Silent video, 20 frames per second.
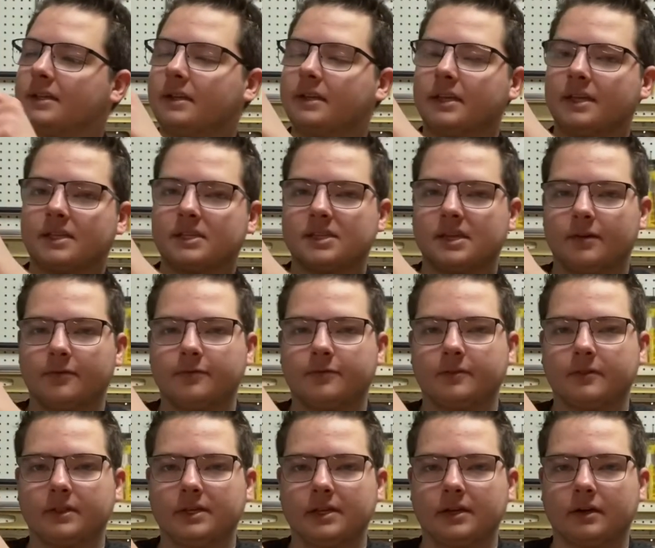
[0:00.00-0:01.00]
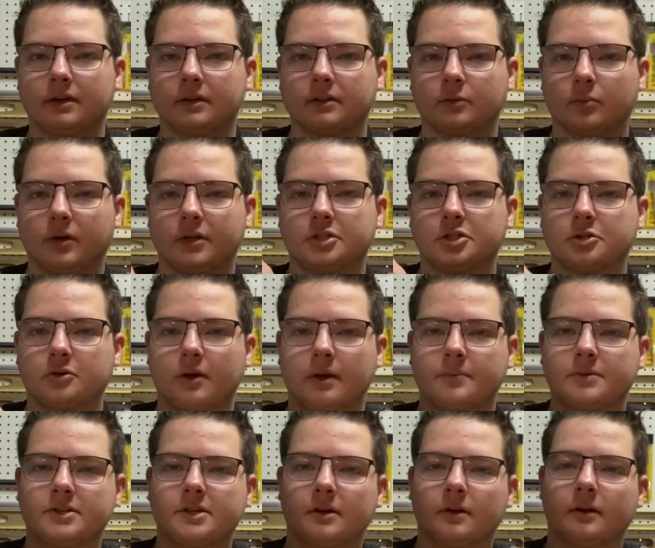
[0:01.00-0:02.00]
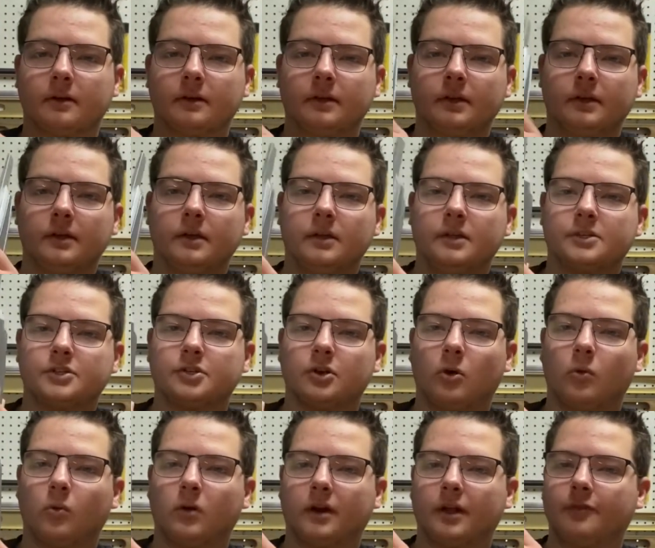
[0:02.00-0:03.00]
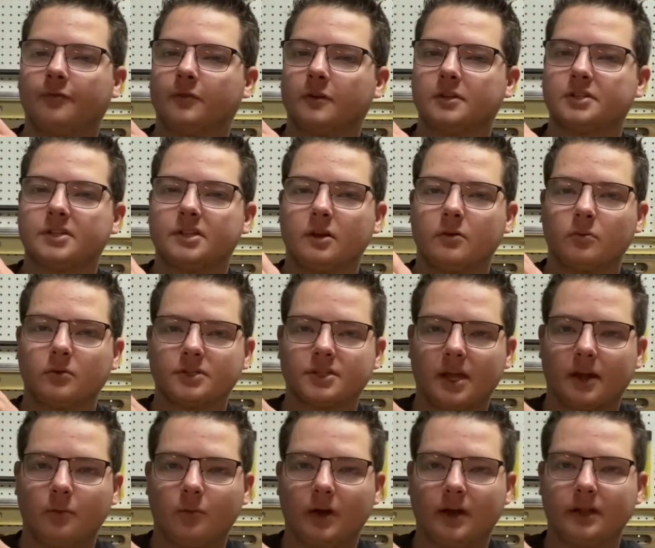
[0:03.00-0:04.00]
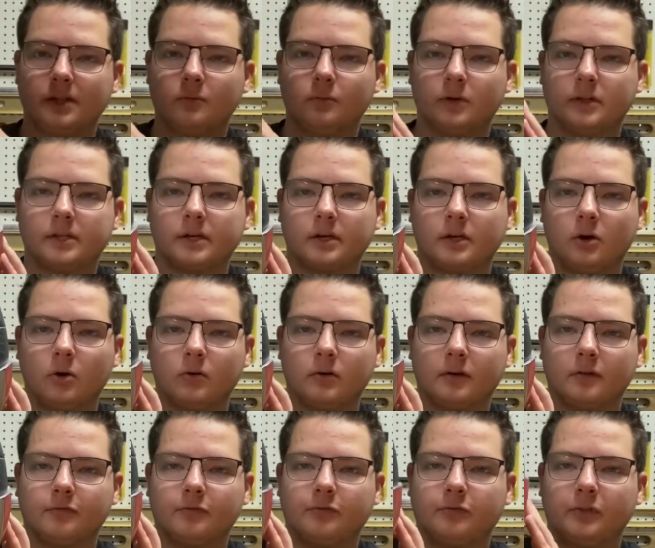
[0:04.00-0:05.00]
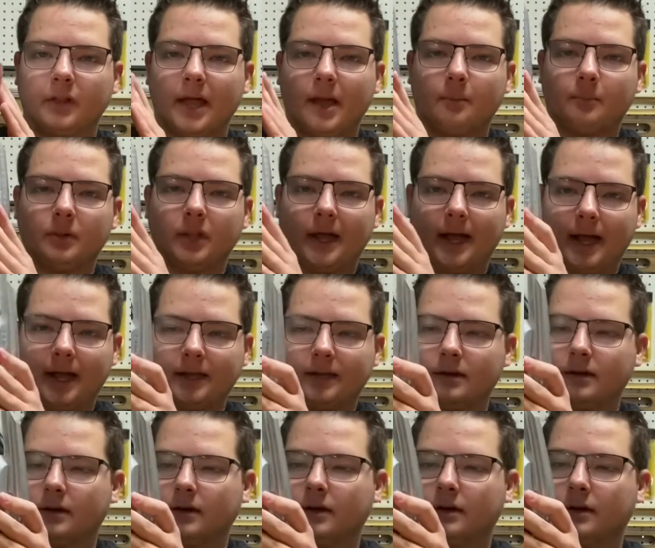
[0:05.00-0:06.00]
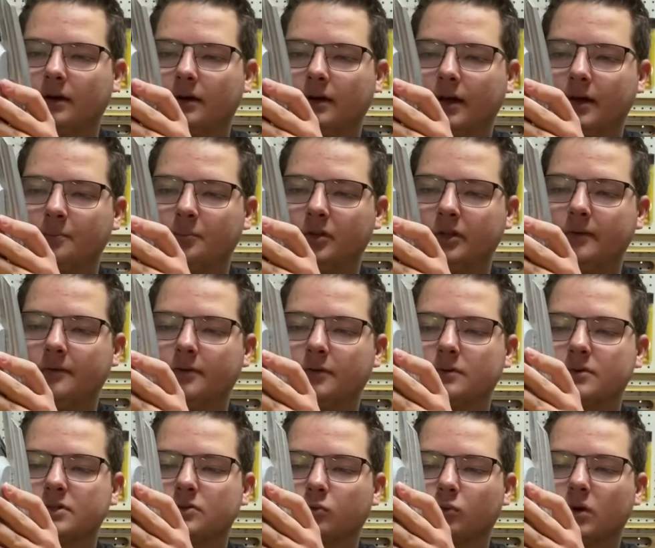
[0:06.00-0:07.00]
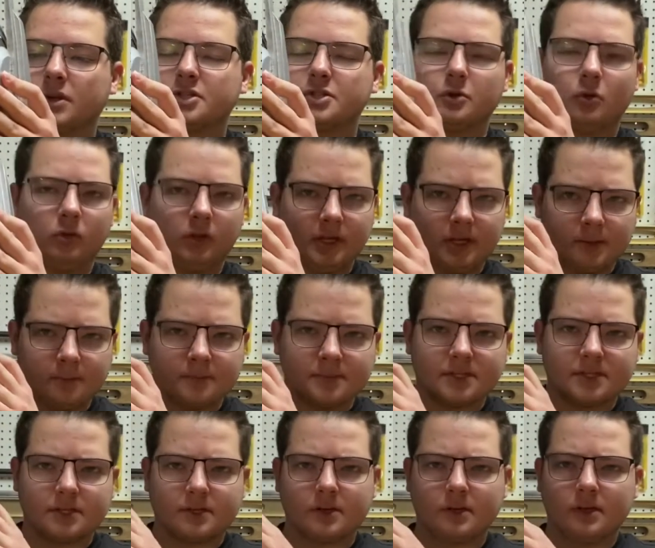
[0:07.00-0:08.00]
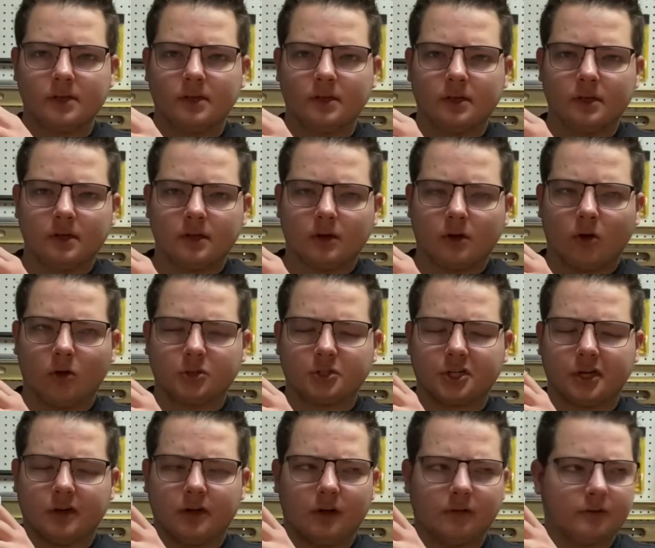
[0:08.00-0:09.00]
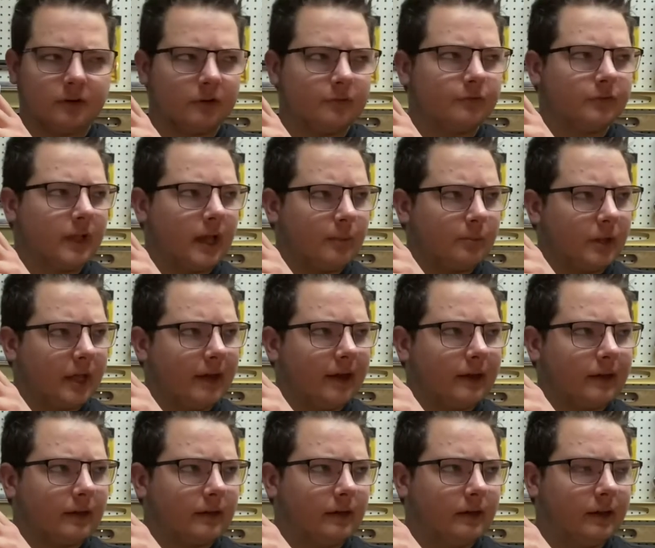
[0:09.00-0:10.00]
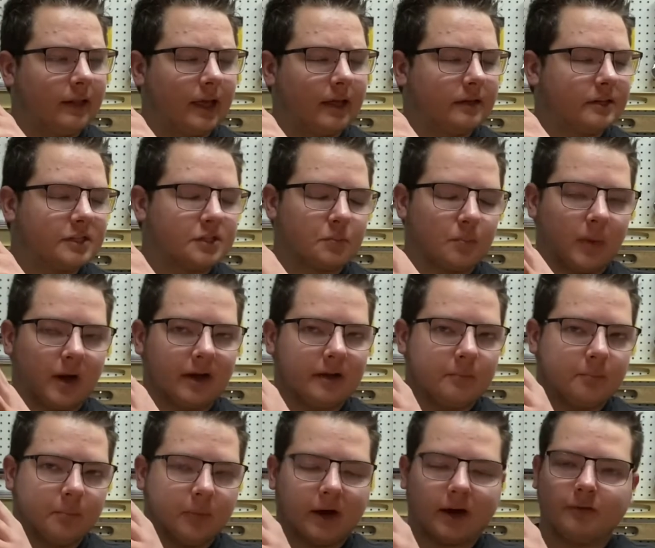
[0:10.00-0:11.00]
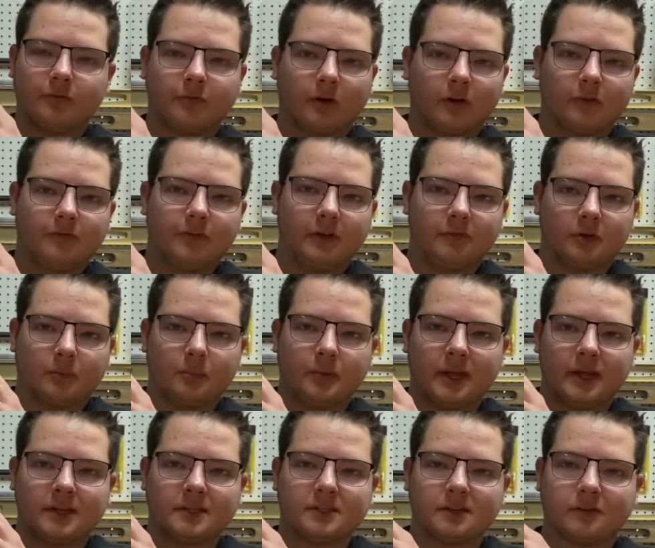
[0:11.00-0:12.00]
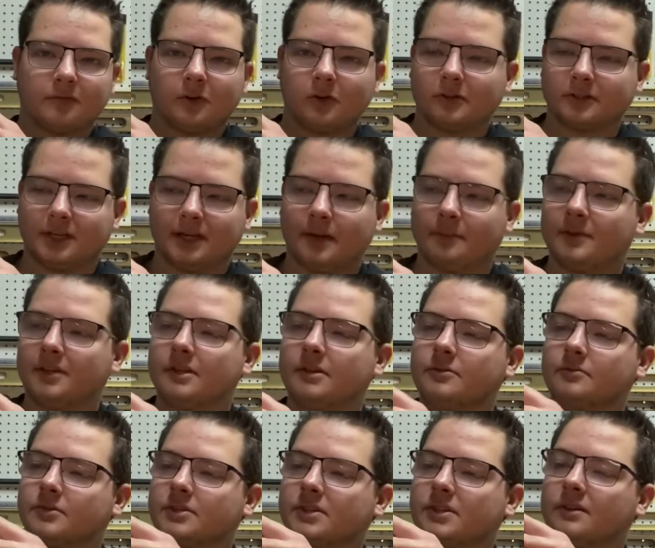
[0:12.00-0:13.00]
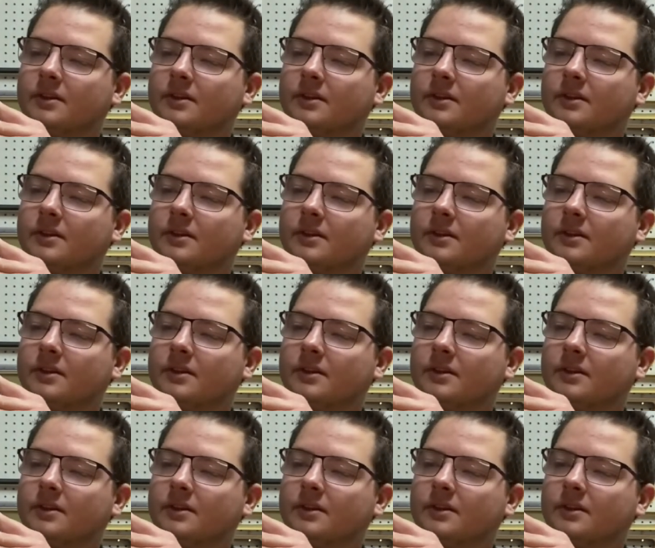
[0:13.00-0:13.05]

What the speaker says: except for the red stripes here. So what I first did was I went in with a coat of flat black. I believe it was Rust-Oleum's Ultra Cover Flat Black. And that is my by far favorite paint of all time to use.